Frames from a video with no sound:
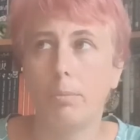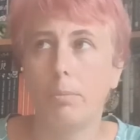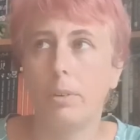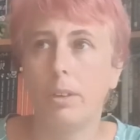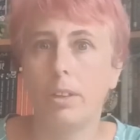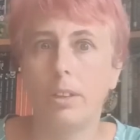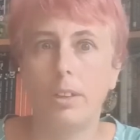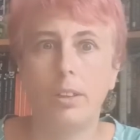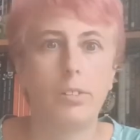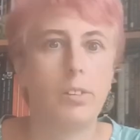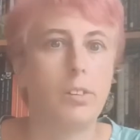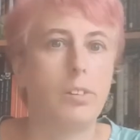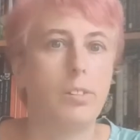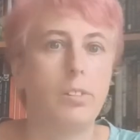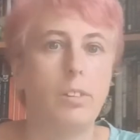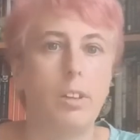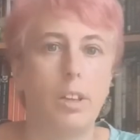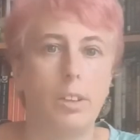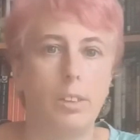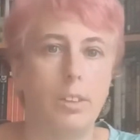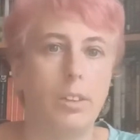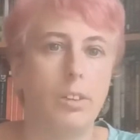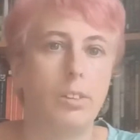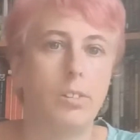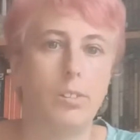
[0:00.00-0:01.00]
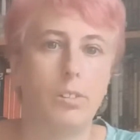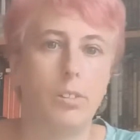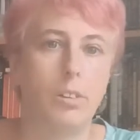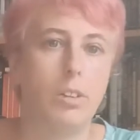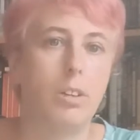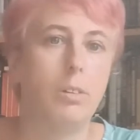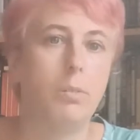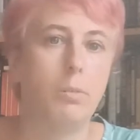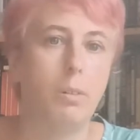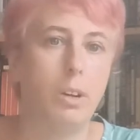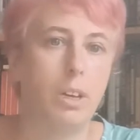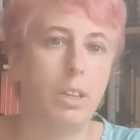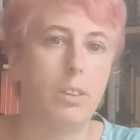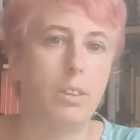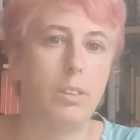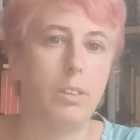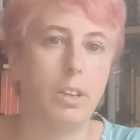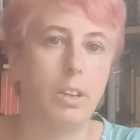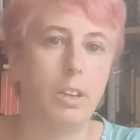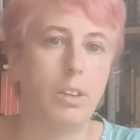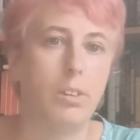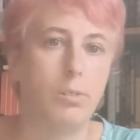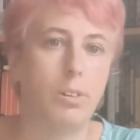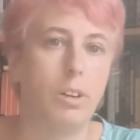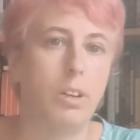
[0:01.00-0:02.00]
This has nothing to do with
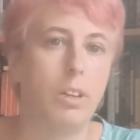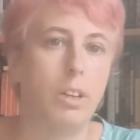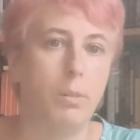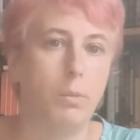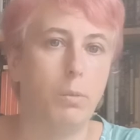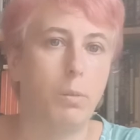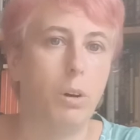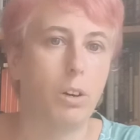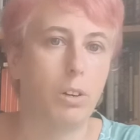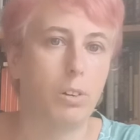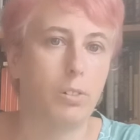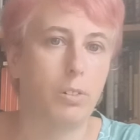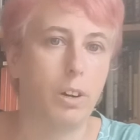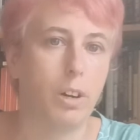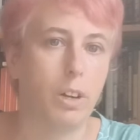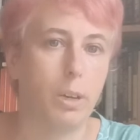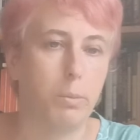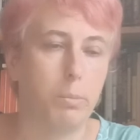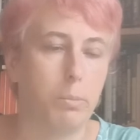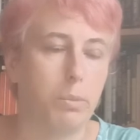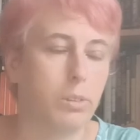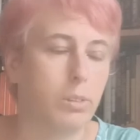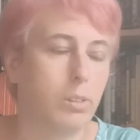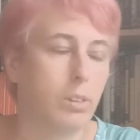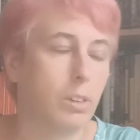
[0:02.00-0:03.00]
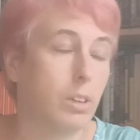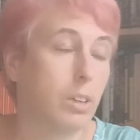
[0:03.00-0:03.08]
Israeli war crimes.